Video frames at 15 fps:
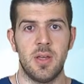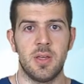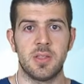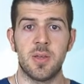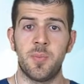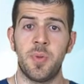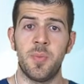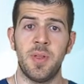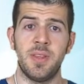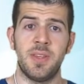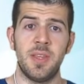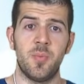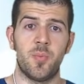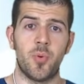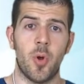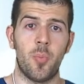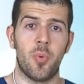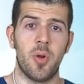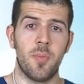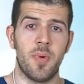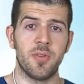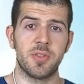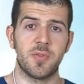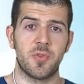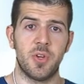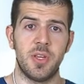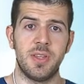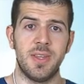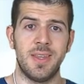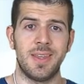Supplementing proper amounts of
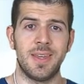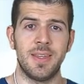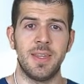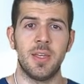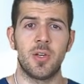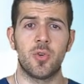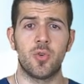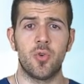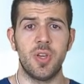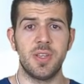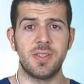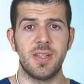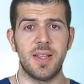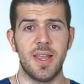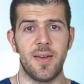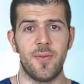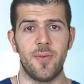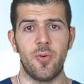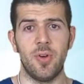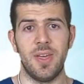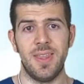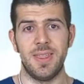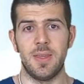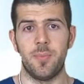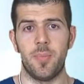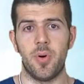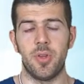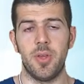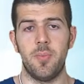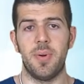creatine can increase the level in the
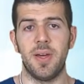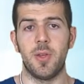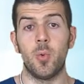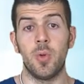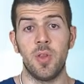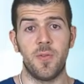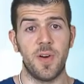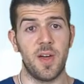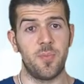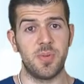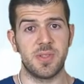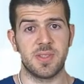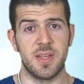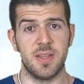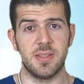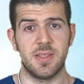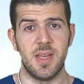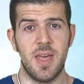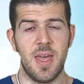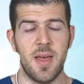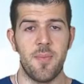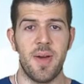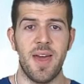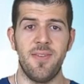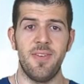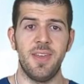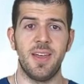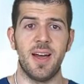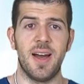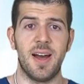body by 25%. By
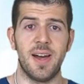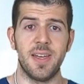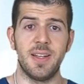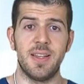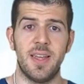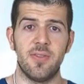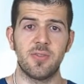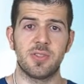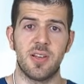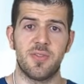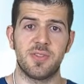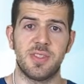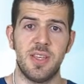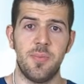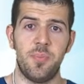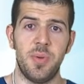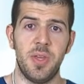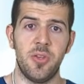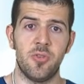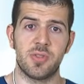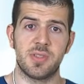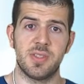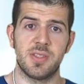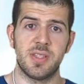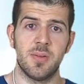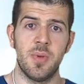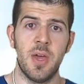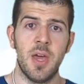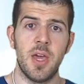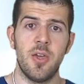having higher levels of CP in your
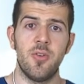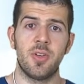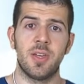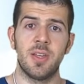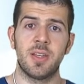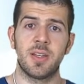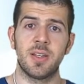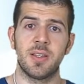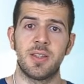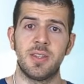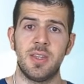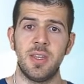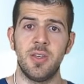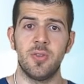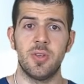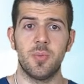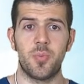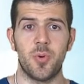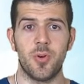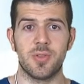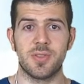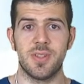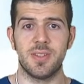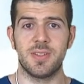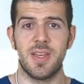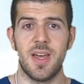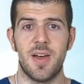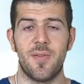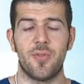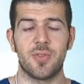system, you can continue the process
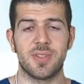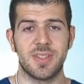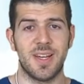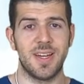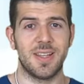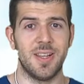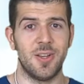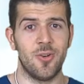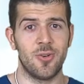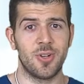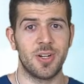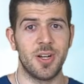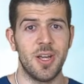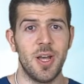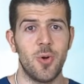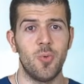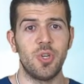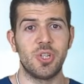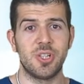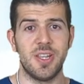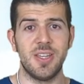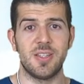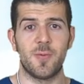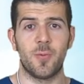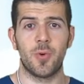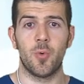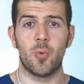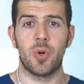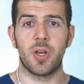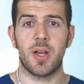for slightly longer, which leads for
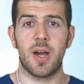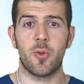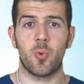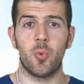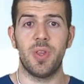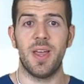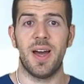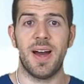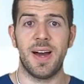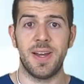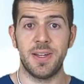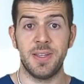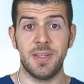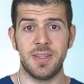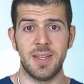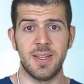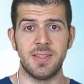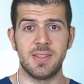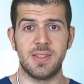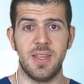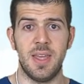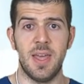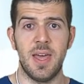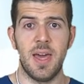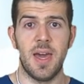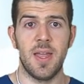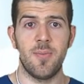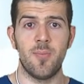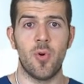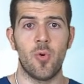a workout with higher intensity
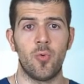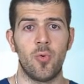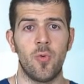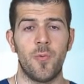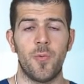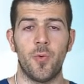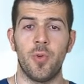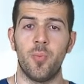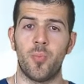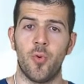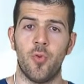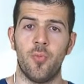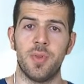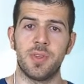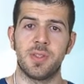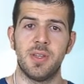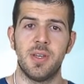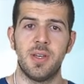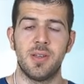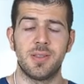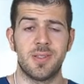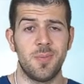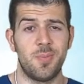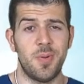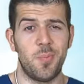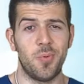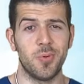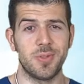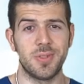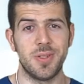and more room for improvement. Simply
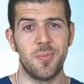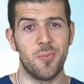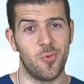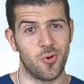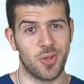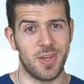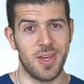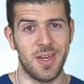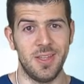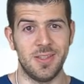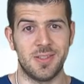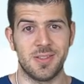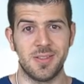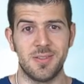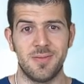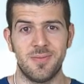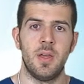put, more gains.